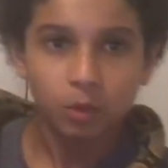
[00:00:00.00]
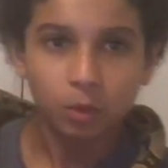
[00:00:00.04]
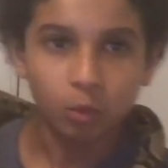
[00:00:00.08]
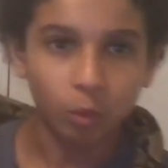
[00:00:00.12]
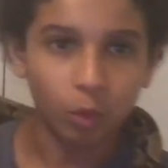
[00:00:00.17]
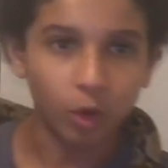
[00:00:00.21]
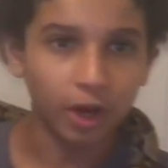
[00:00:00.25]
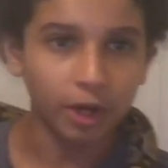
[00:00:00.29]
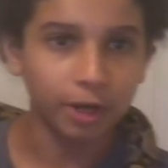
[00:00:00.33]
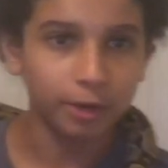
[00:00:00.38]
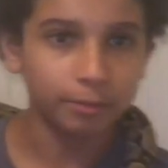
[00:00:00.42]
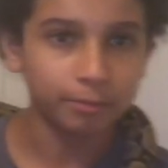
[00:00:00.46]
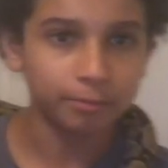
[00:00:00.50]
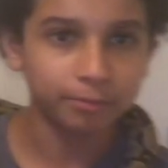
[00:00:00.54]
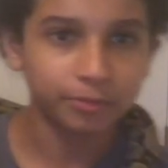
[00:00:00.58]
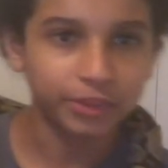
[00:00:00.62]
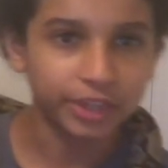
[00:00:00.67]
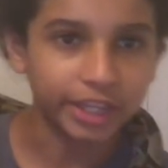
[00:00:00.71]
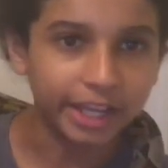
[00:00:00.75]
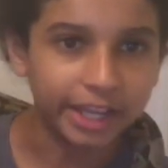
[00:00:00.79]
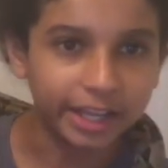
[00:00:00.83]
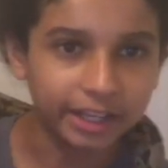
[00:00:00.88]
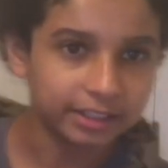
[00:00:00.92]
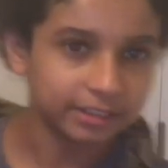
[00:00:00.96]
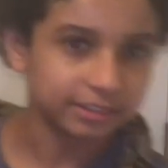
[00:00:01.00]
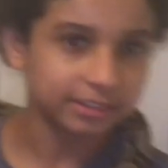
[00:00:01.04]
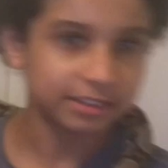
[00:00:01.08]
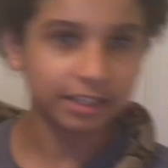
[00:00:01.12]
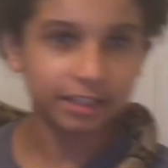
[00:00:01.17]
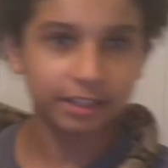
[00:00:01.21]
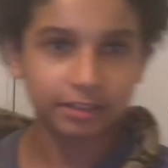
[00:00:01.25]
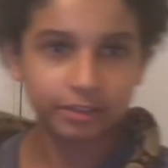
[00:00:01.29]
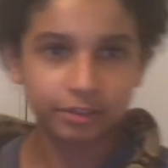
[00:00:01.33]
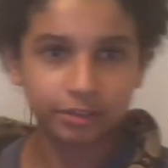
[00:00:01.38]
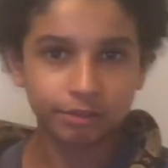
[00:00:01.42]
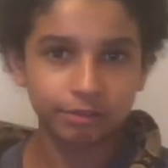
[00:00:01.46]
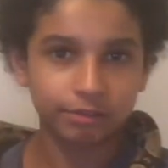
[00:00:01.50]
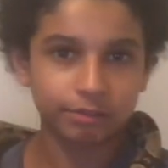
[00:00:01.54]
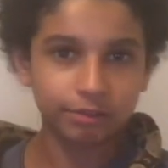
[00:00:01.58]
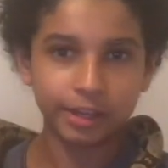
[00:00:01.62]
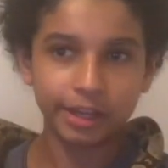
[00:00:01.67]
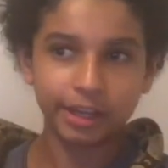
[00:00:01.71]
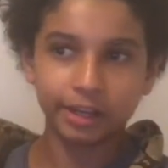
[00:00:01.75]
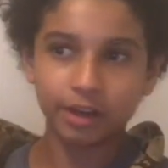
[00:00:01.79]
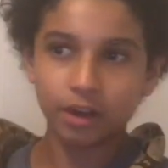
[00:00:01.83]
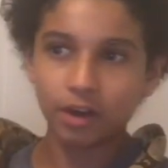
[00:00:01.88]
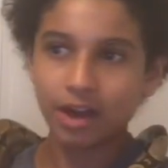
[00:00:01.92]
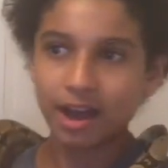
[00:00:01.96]
worm things, that
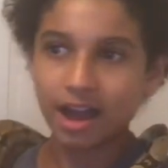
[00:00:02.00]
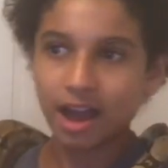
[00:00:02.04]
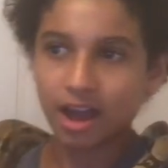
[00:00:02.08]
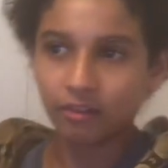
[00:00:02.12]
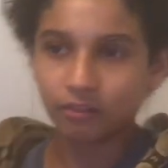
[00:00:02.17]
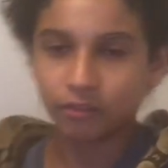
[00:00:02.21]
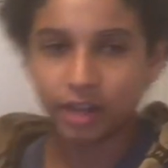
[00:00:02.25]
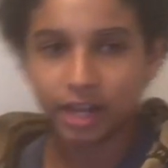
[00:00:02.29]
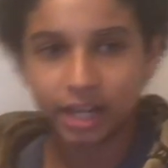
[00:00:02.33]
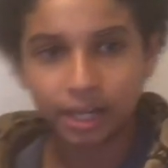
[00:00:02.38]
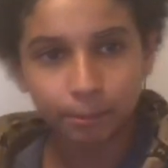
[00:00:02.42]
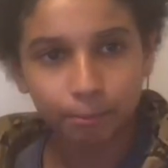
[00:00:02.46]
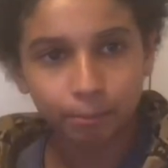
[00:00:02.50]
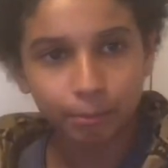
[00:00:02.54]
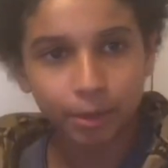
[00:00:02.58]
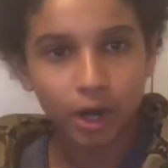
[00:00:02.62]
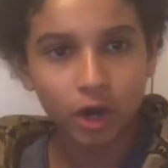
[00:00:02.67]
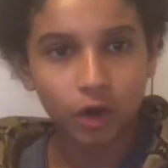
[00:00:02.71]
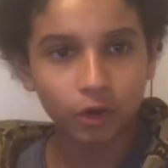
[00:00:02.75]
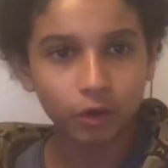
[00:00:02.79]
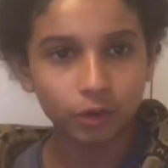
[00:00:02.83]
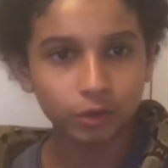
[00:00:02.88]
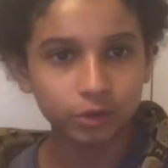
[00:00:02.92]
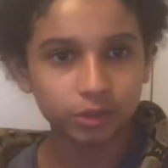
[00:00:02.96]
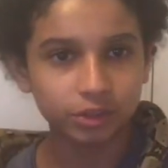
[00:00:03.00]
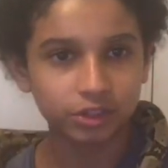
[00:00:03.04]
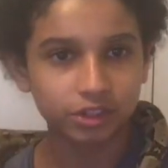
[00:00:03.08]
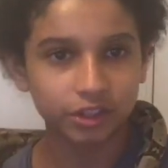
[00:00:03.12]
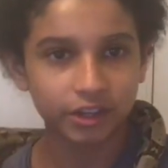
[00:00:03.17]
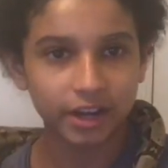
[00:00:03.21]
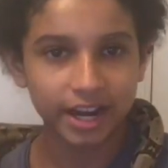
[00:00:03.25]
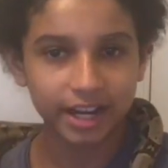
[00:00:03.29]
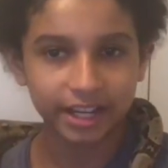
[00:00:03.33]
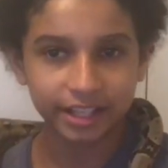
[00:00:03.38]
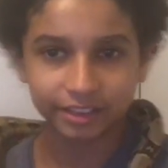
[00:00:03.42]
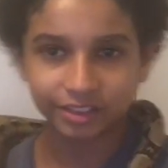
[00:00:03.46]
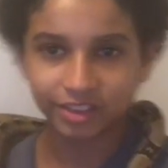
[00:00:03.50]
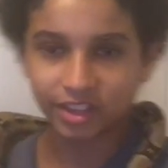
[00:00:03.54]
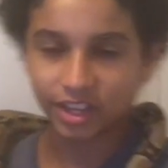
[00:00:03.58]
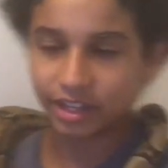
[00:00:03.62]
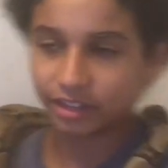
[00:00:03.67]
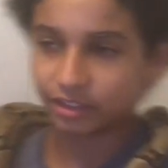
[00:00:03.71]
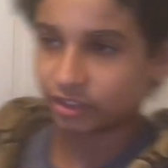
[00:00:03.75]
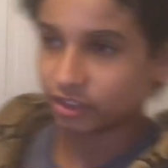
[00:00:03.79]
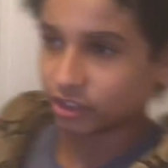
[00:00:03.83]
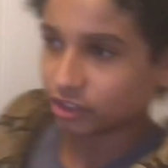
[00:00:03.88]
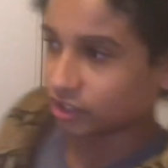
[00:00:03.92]
they don't have any bones or anything.